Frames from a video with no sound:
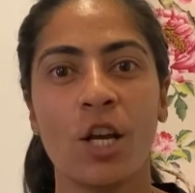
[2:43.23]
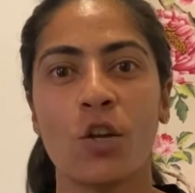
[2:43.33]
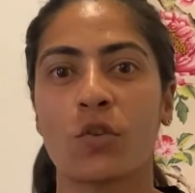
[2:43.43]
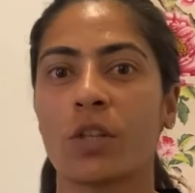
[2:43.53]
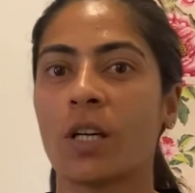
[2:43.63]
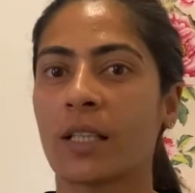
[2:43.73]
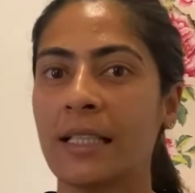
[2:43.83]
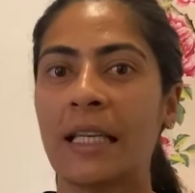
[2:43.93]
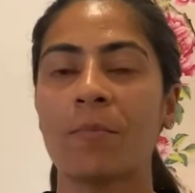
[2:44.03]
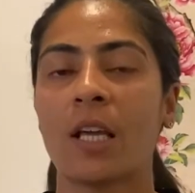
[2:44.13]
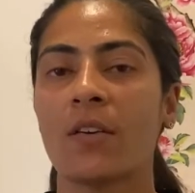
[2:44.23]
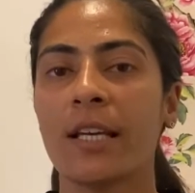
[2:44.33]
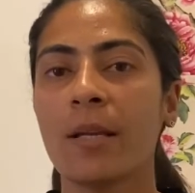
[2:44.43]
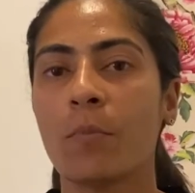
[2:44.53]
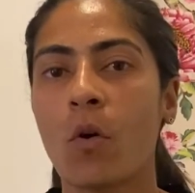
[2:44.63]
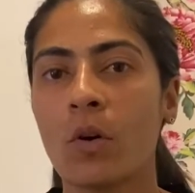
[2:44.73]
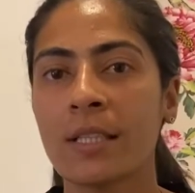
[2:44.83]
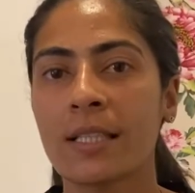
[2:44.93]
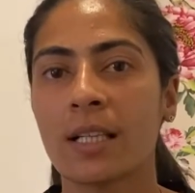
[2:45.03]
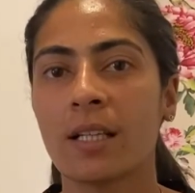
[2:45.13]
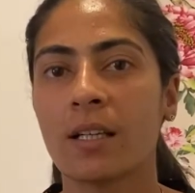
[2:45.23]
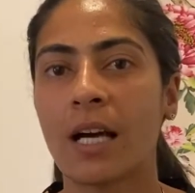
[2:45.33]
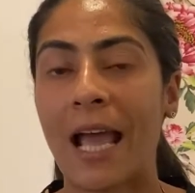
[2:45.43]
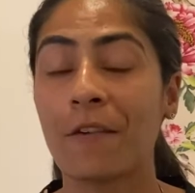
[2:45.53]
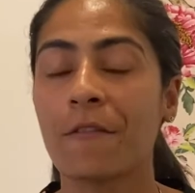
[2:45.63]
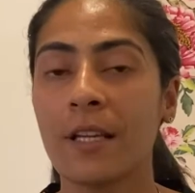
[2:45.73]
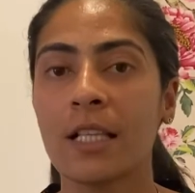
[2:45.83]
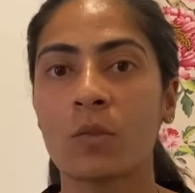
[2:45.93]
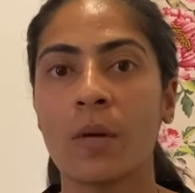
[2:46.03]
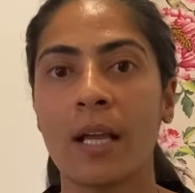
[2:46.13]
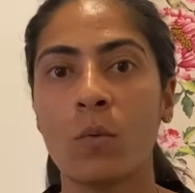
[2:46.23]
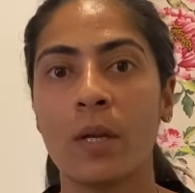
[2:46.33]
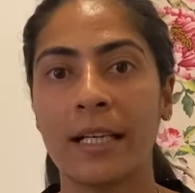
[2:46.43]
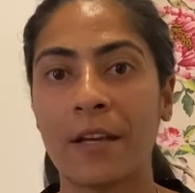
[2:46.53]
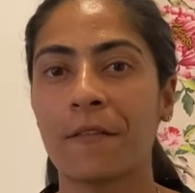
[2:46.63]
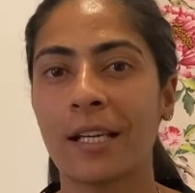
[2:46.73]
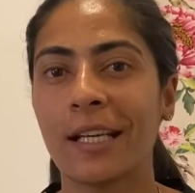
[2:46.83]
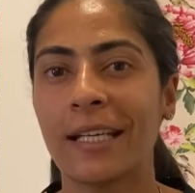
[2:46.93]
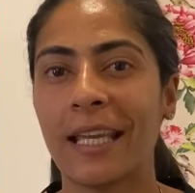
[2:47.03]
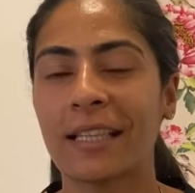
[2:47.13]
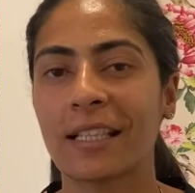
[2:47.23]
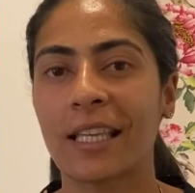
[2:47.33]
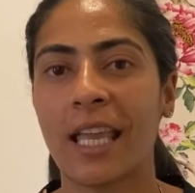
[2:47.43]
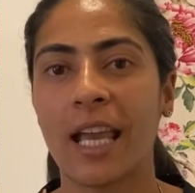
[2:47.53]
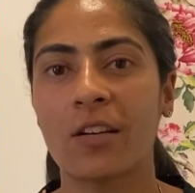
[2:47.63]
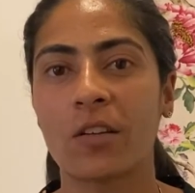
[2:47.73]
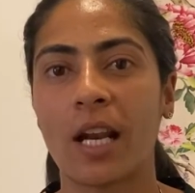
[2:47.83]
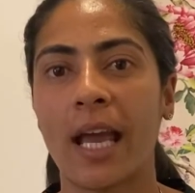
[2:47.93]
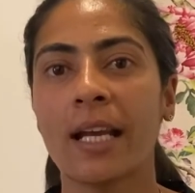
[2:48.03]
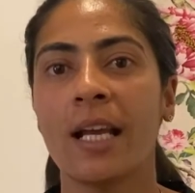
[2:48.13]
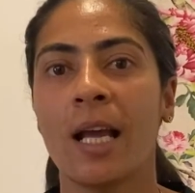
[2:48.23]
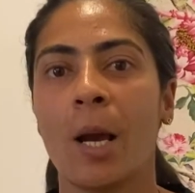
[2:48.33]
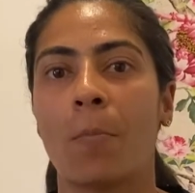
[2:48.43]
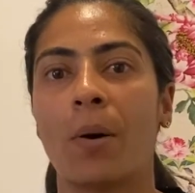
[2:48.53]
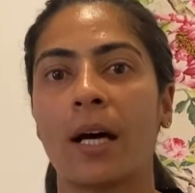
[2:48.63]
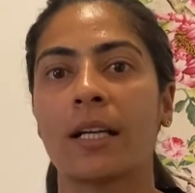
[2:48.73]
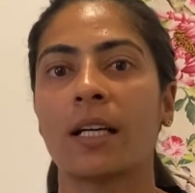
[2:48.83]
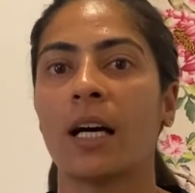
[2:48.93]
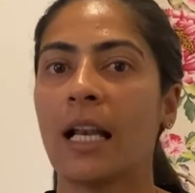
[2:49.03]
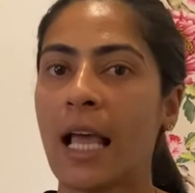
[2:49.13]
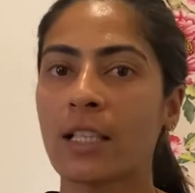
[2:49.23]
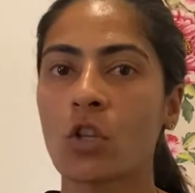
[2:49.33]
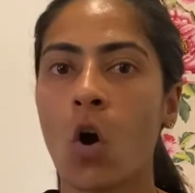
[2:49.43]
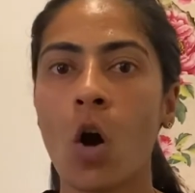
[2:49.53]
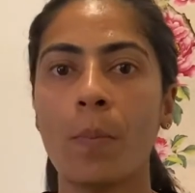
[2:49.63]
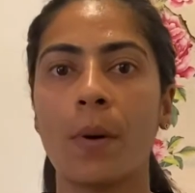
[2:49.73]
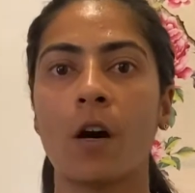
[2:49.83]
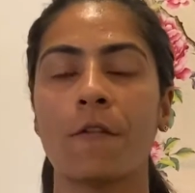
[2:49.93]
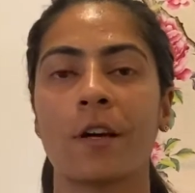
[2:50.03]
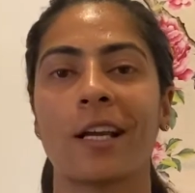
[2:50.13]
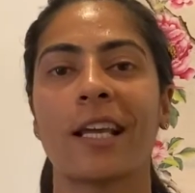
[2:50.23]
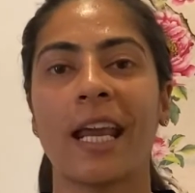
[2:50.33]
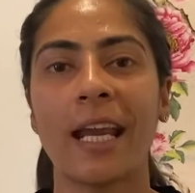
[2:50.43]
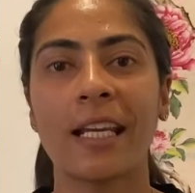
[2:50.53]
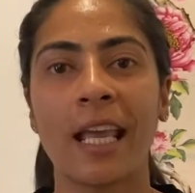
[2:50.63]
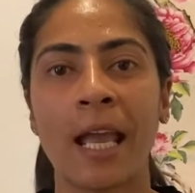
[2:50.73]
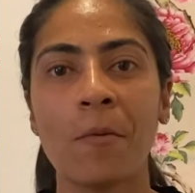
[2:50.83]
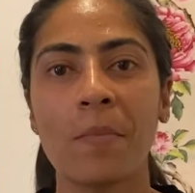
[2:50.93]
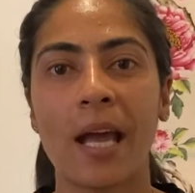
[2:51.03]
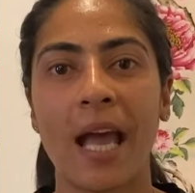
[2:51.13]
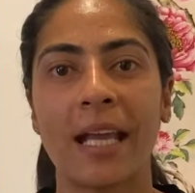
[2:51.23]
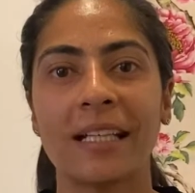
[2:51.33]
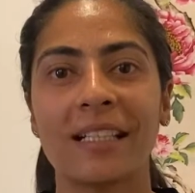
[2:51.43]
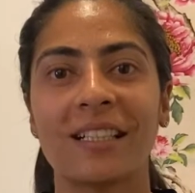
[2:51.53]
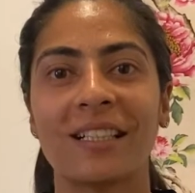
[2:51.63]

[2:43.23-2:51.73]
So the team that really bowls and fields well will definitely take the cake tonight. But let's hope for a great game, and